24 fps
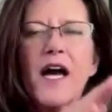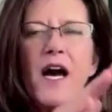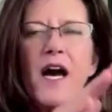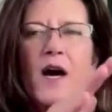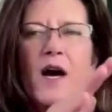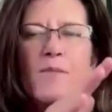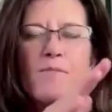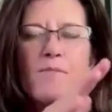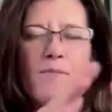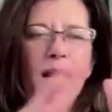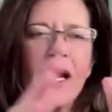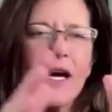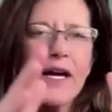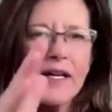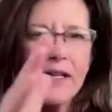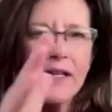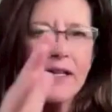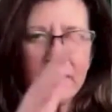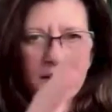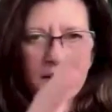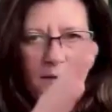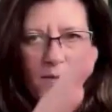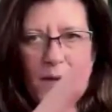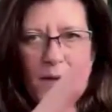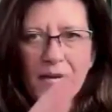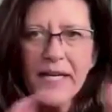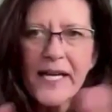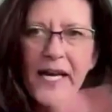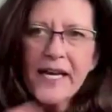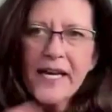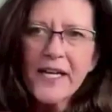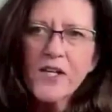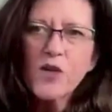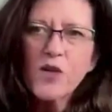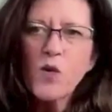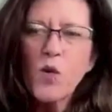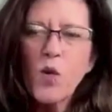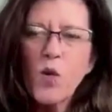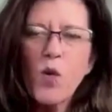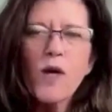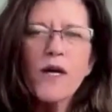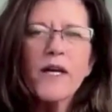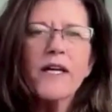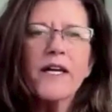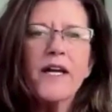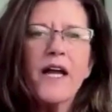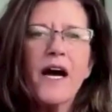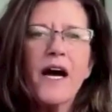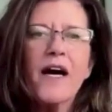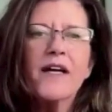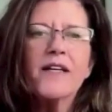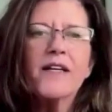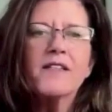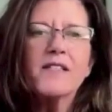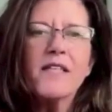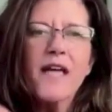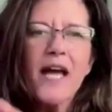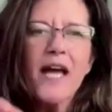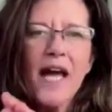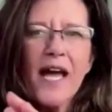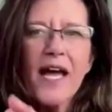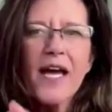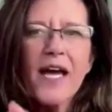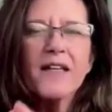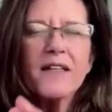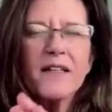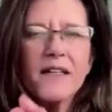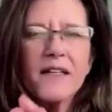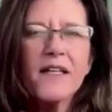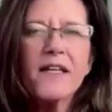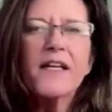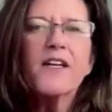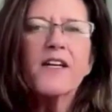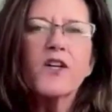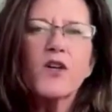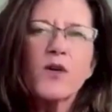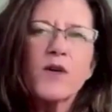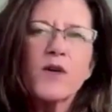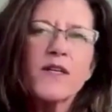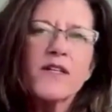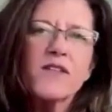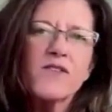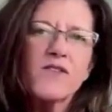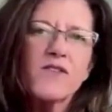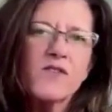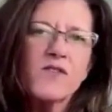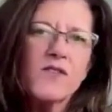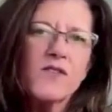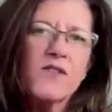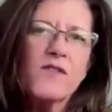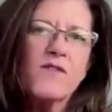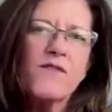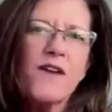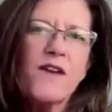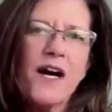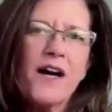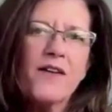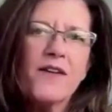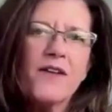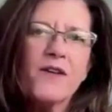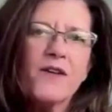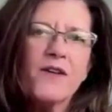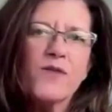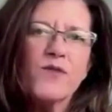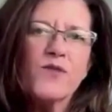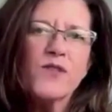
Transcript: uh, by by getting you organized and it increases the value.